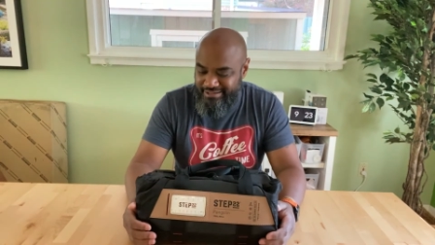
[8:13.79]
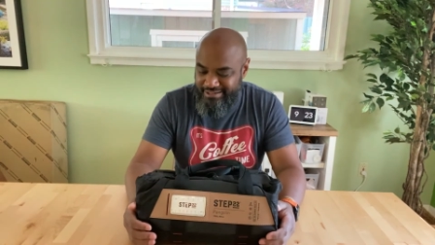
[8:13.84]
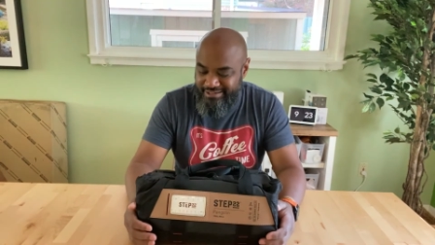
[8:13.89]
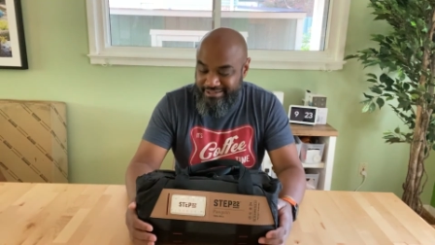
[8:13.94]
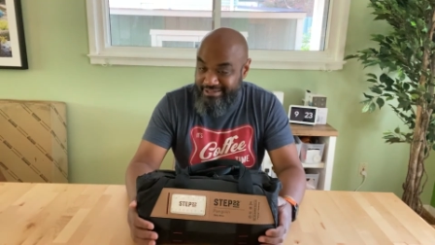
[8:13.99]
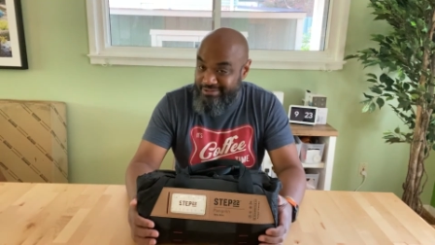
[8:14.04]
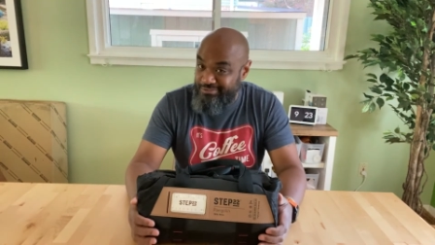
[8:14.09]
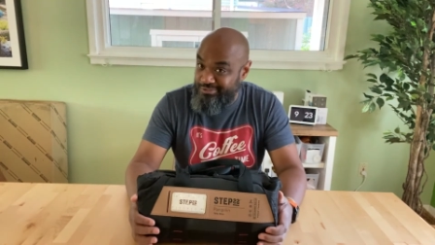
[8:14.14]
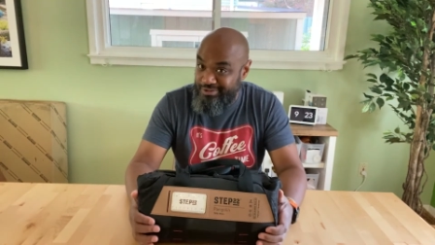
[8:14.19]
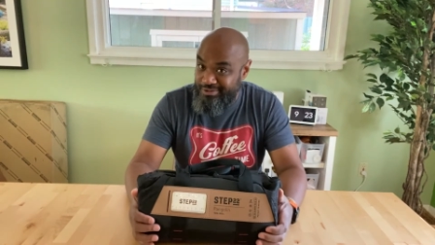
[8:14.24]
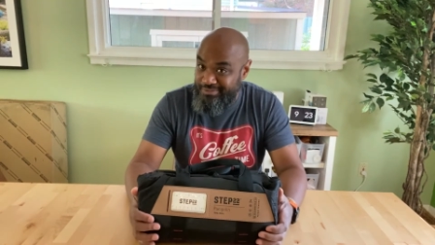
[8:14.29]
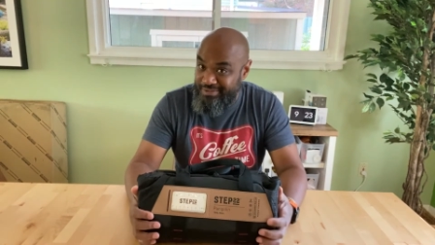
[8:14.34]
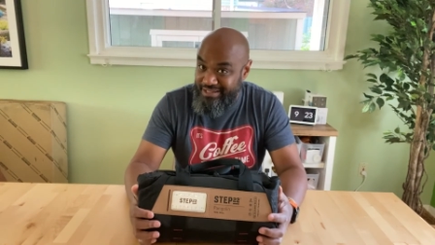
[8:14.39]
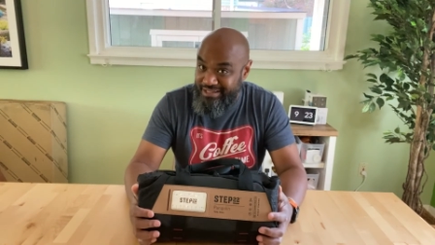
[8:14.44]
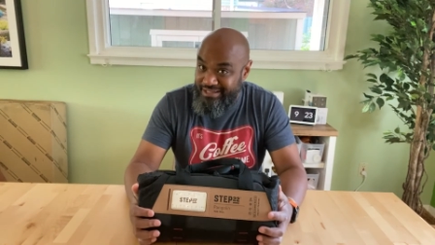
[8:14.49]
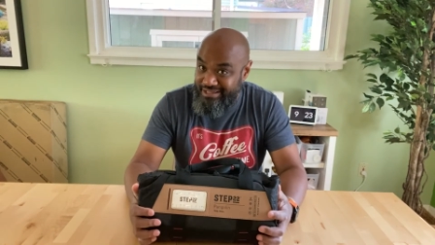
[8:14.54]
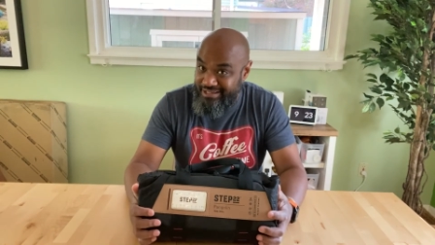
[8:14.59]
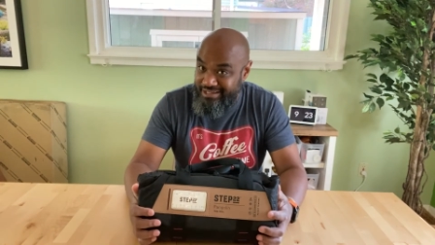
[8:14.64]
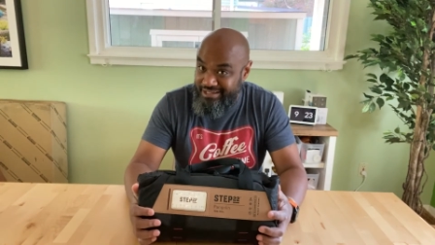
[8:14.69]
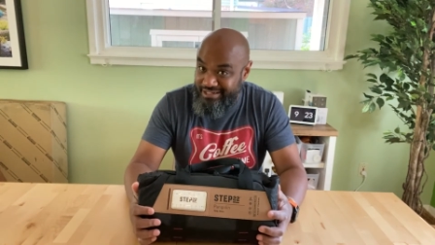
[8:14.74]
this would
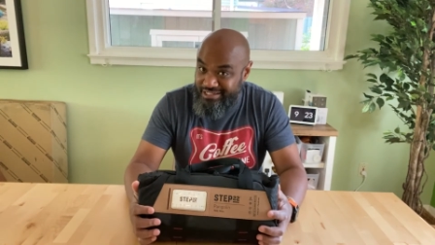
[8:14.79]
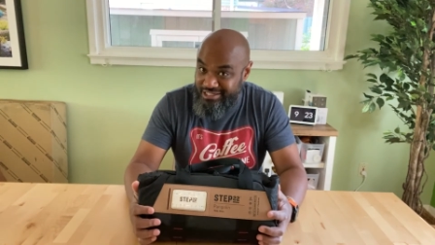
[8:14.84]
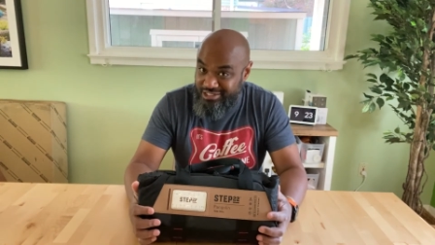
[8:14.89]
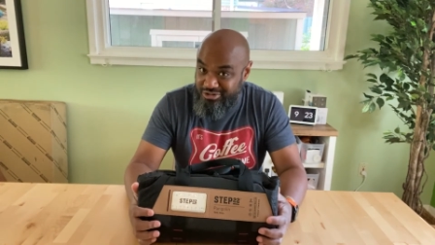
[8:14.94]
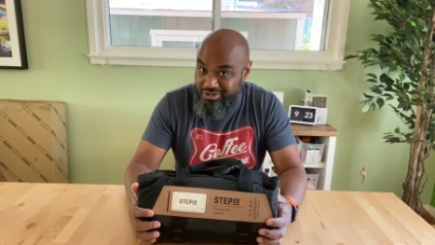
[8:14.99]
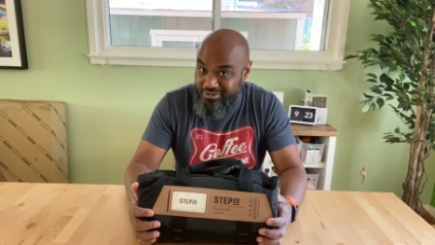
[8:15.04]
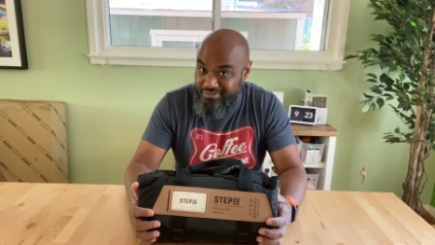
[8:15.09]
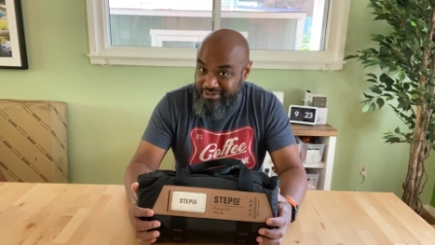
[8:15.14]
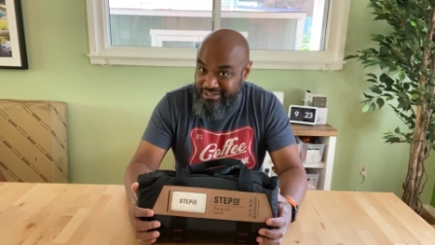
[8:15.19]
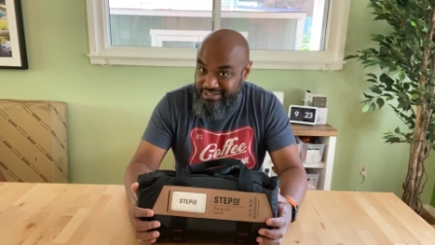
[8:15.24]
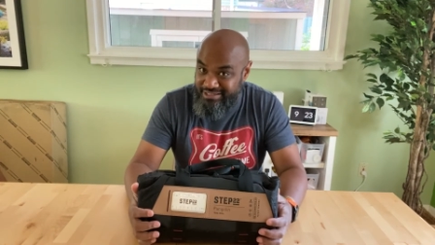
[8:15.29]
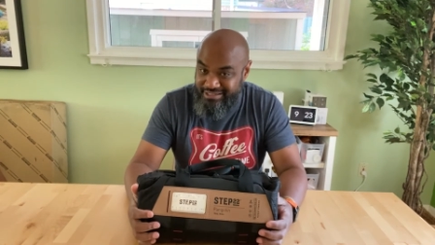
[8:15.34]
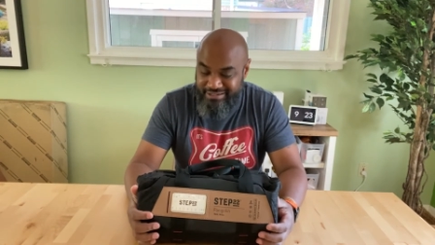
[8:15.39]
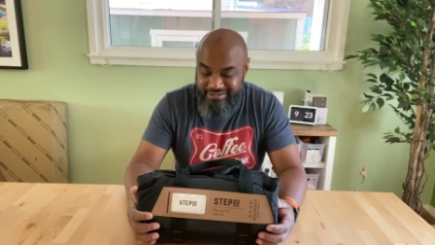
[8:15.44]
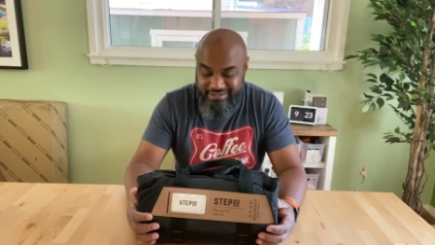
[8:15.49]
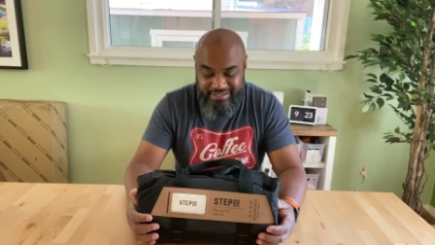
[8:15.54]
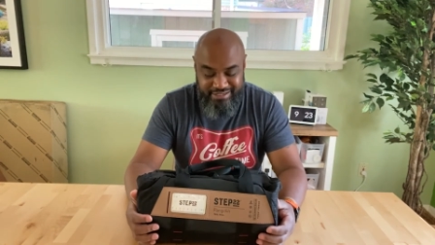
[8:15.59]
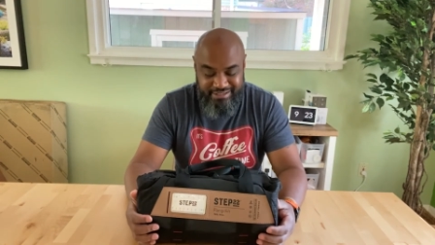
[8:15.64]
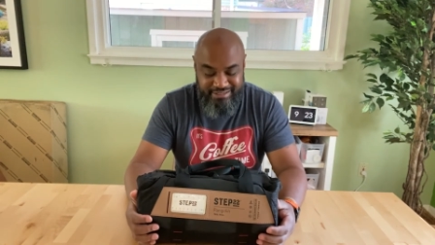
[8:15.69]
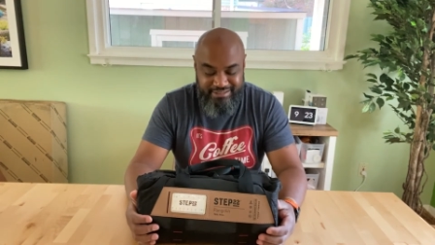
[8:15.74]
be an extremely
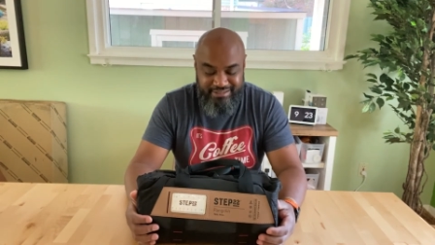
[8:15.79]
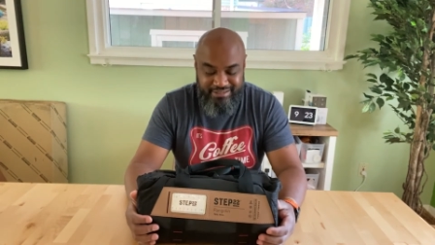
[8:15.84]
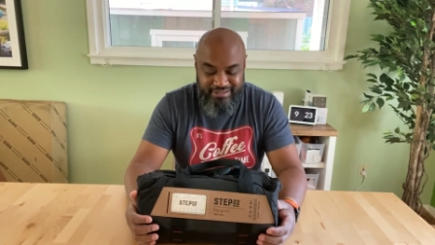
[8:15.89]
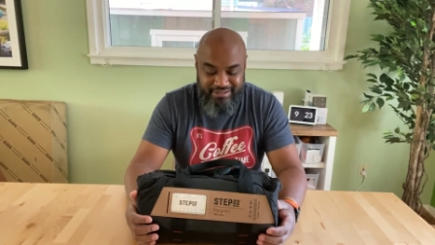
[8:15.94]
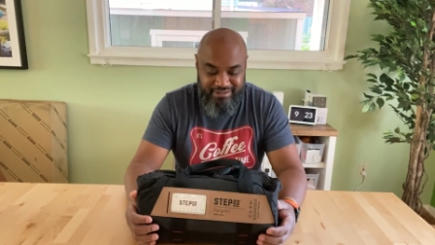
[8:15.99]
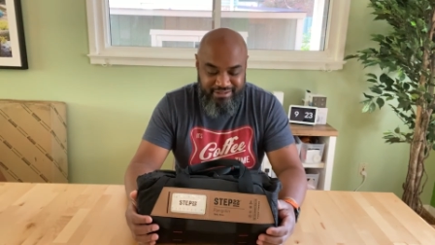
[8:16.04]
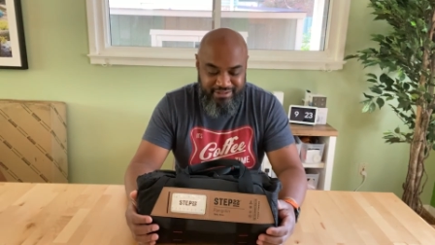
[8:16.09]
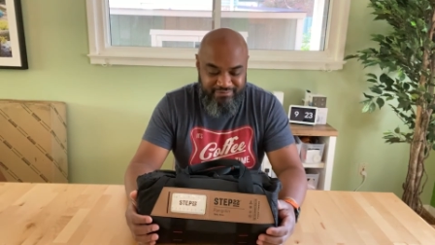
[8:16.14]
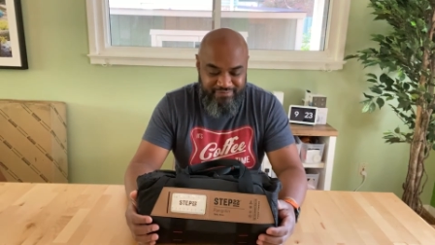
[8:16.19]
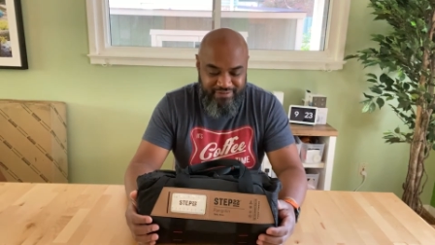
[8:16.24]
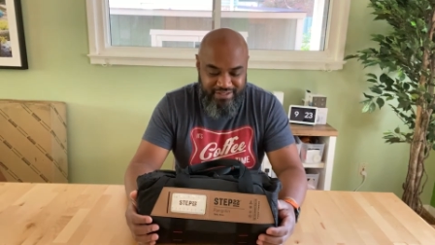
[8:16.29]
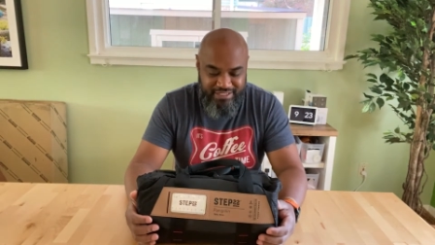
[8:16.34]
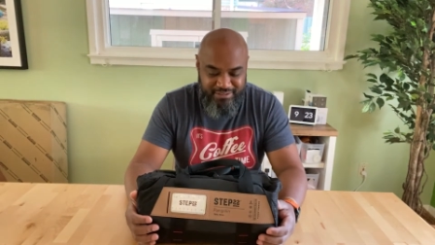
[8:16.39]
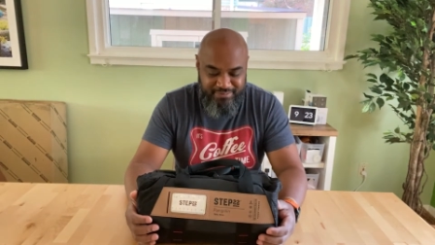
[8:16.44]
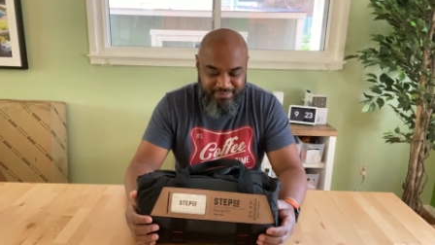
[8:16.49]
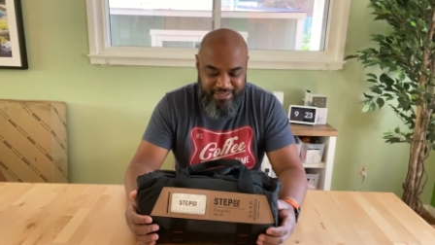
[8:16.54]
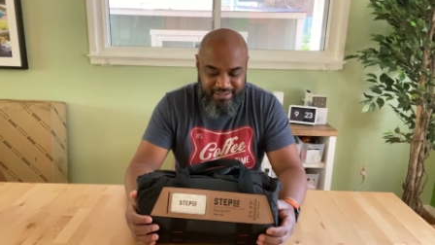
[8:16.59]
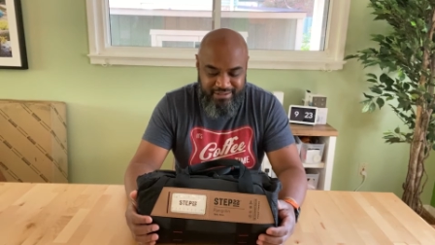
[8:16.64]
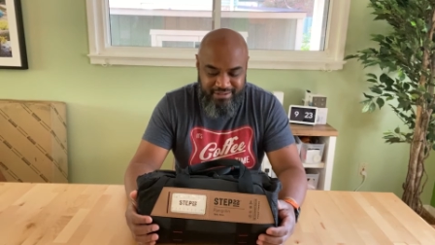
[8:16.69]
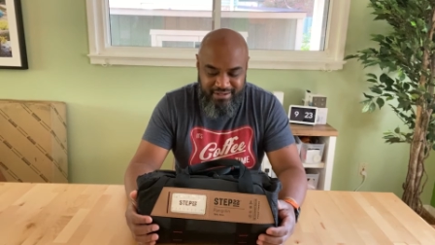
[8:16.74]
serious
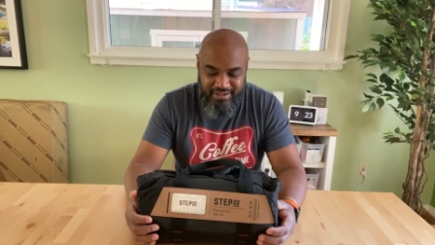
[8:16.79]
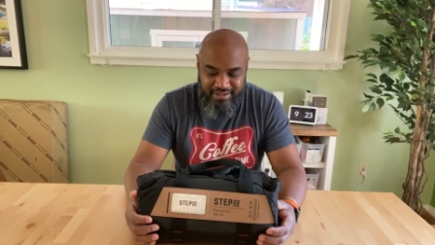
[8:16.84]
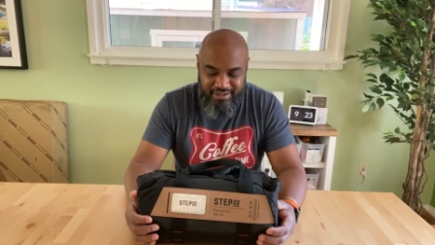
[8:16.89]
investment.